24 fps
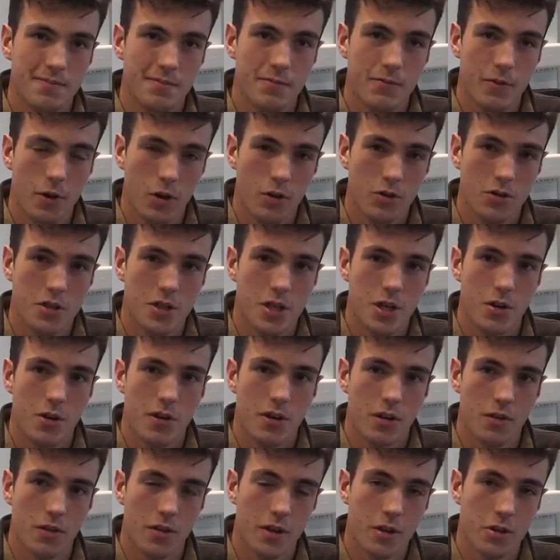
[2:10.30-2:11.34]
volunteering
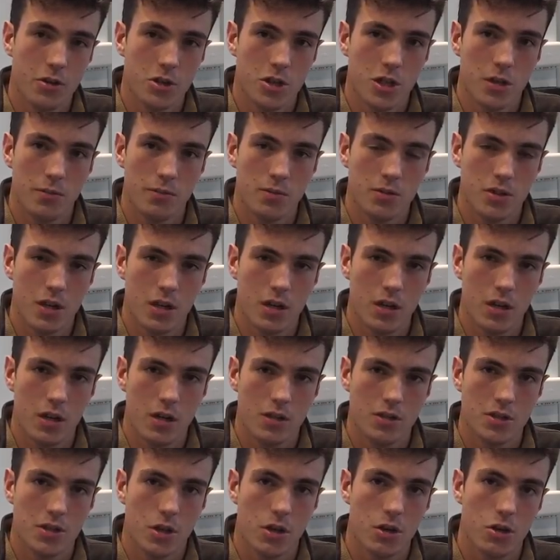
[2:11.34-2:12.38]
and leadership uh,
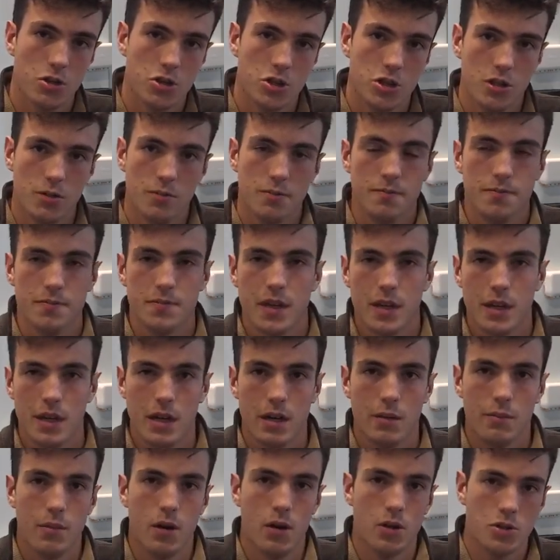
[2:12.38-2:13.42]
scholarship that
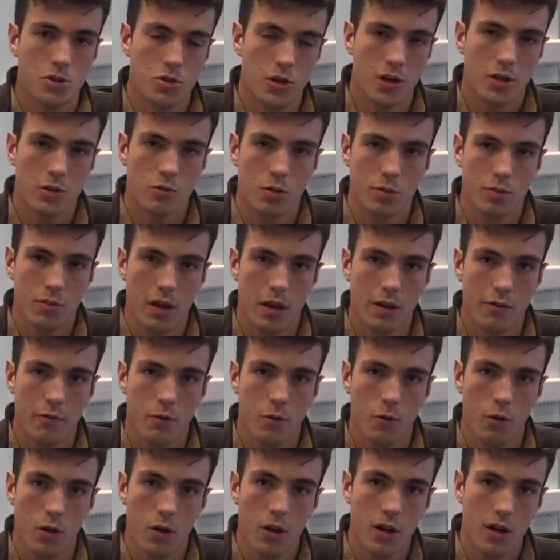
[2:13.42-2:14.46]
I'm also trying to apply
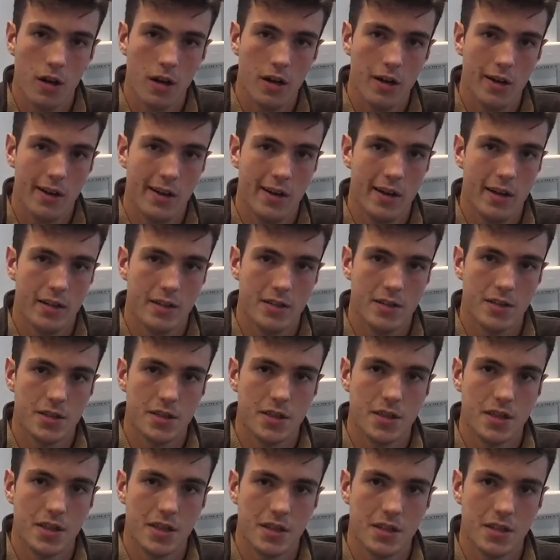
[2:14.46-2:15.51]
for. It's
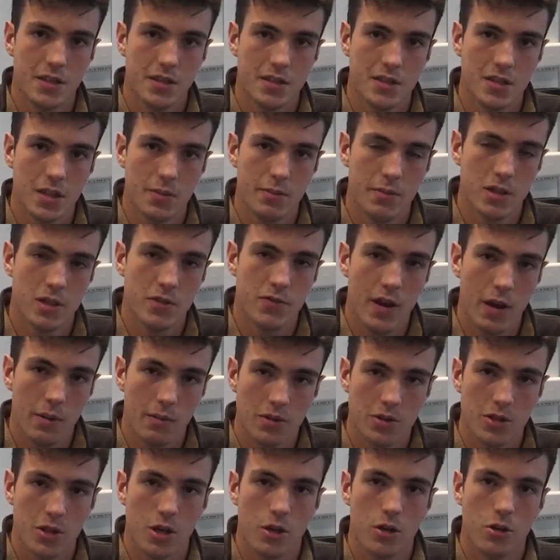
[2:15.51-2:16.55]
the Simmons Family
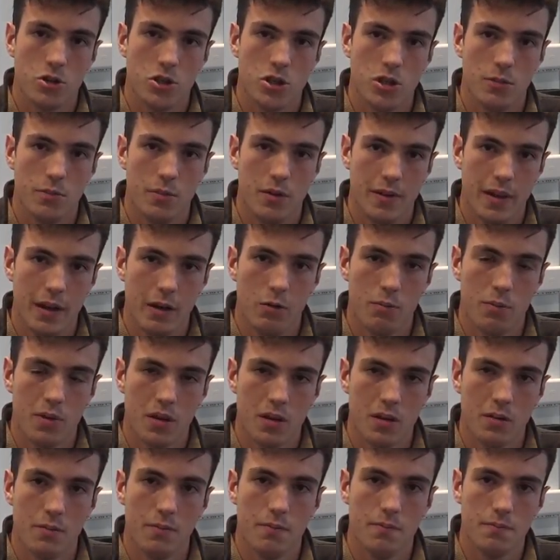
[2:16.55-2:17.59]
Scholarship, and that would be
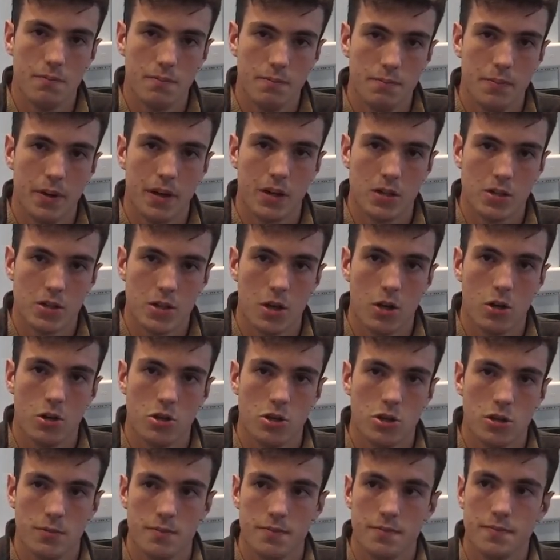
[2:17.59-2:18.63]
the big
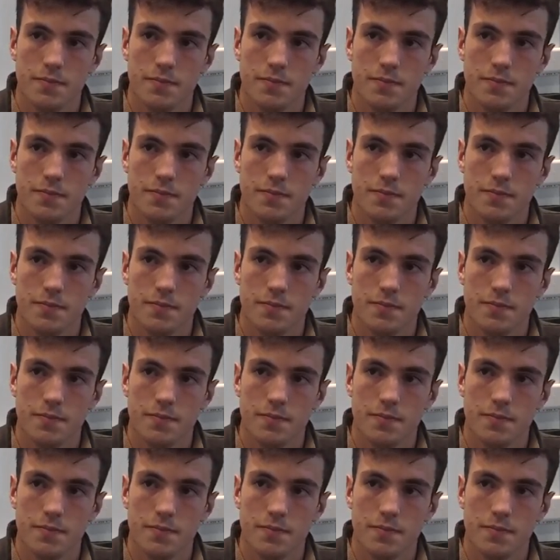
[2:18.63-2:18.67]
scholarship.